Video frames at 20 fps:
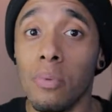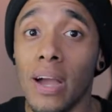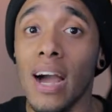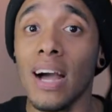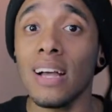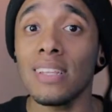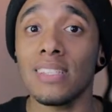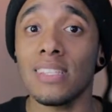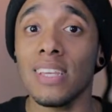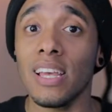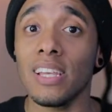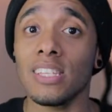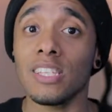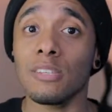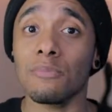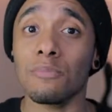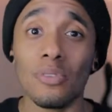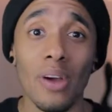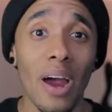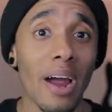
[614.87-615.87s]
content,
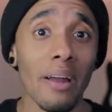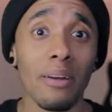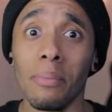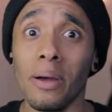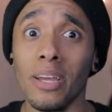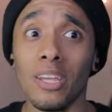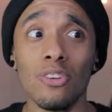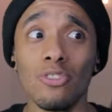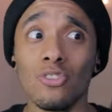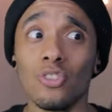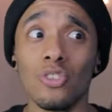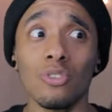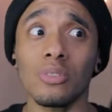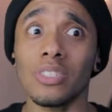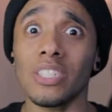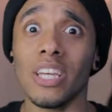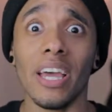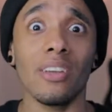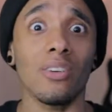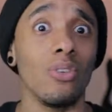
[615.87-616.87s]
subscribe to my YouTube
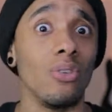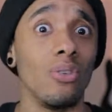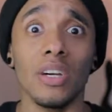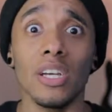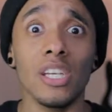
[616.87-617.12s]
channel.